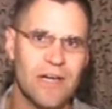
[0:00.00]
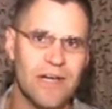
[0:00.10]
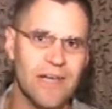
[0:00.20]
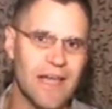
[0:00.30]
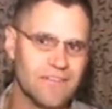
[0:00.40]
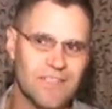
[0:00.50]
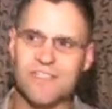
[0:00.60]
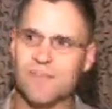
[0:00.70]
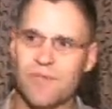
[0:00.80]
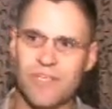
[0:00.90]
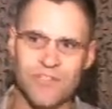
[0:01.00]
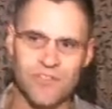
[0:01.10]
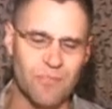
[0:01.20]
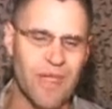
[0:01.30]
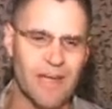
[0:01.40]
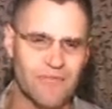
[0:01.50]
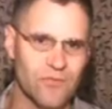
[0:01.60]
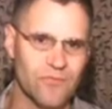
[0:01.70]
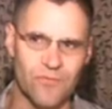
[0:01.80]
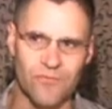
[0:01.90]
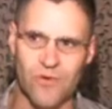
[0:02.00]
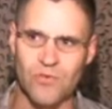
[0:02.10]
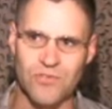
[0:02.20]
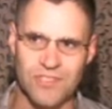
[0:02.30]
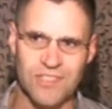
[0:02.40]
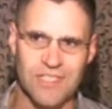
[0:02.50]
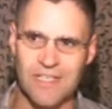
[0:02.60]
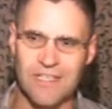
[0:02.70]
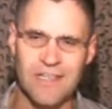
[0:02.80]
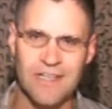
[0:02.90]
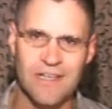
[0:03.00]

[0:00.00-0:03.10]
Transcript: And I've sent some pictures back for folks to see,